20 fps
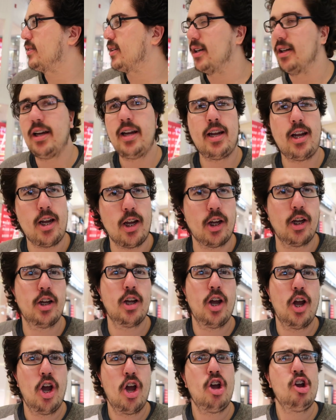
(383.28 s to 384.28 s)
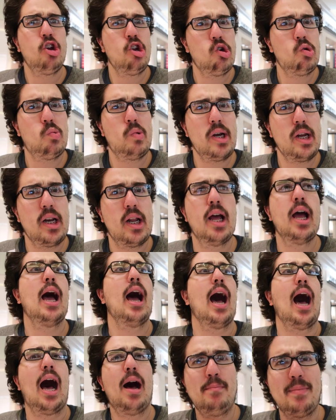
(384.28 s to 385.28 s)
I thought, hey, you know what?
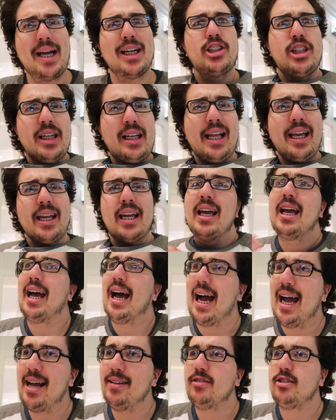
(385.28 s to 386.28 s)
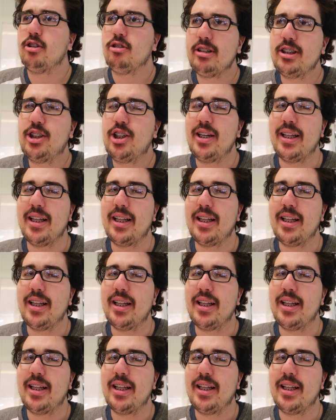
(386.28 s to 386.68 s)
I'm actually late. I have to go to